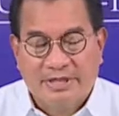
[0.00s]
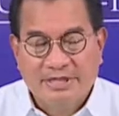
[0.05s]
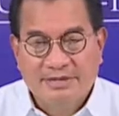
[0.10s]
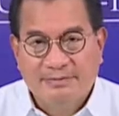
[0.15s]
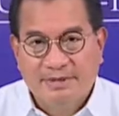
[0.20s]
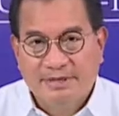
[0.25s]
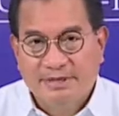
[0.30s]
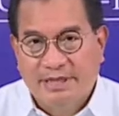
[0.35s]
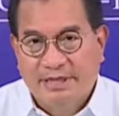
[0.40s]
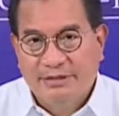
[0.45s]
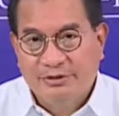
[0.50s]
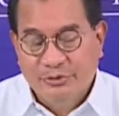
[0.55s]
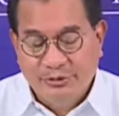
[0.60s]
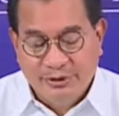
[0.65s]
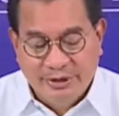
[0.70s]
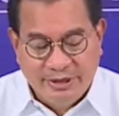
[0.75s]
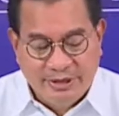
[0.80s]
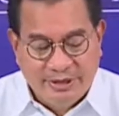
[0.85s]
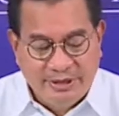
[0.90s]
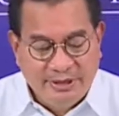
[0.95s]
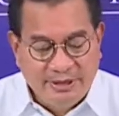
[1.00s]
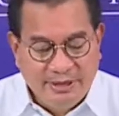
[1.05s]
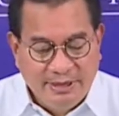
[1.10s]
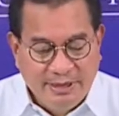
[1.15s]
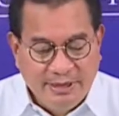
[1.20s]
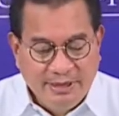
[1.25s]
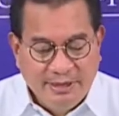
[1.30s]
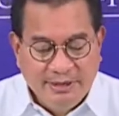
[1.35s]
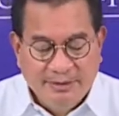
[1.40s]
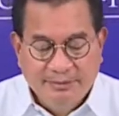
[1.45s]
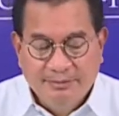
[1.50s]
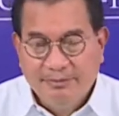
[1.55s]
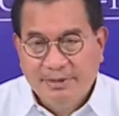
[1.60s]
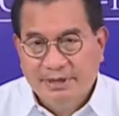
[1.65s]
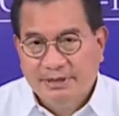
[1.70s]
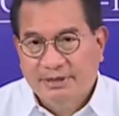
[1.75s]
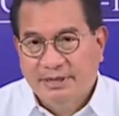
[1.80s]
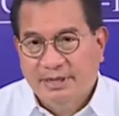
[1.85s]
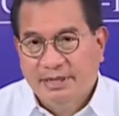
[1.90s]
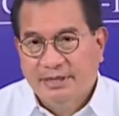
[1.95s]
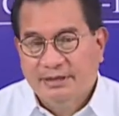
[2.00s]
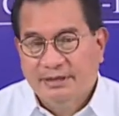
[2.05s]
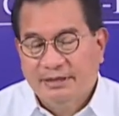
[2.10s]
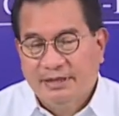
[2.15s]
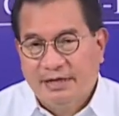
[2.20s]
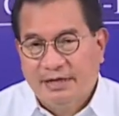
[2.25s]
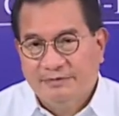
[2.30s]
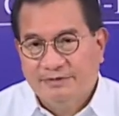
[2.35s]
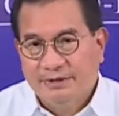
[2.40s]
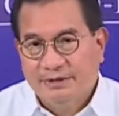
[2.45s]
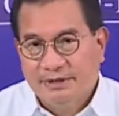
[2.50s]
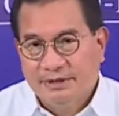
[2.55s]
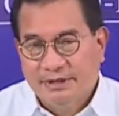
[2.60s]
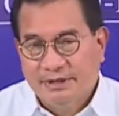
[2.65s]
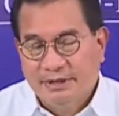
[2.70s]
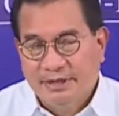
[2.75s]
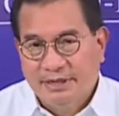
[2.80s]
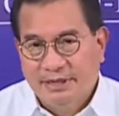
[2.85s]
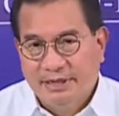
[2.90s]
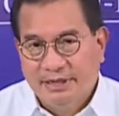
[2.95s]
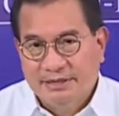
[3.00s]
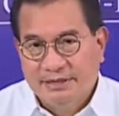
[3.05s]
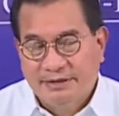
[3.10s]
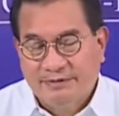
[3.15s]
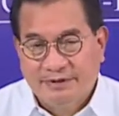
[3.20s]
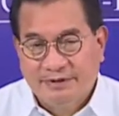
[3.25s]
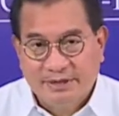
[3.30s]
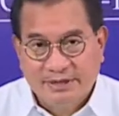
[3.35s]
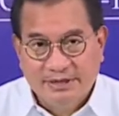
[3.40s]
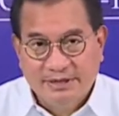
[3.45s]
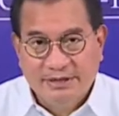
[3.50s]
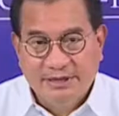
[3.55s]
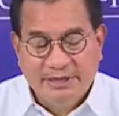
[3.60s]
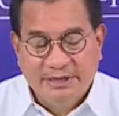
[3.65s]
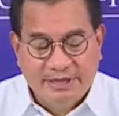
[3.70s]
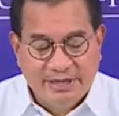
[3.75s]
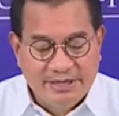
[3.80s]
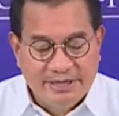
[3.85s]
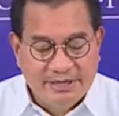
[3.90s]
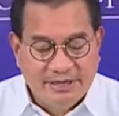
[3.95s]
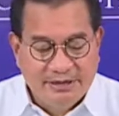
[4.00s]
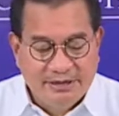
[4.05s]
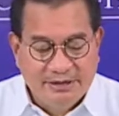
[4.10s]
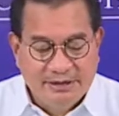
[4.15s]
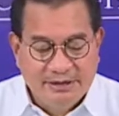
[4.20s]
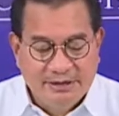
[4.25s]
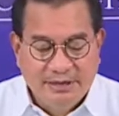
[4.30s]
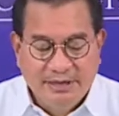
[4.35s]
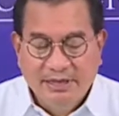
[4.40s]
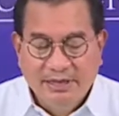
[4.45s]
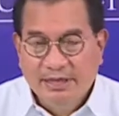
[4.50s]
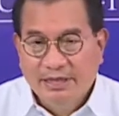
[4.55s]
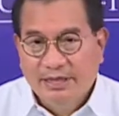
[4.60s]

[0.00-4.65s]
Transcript: Christmas and New Year, but then after the several considerations,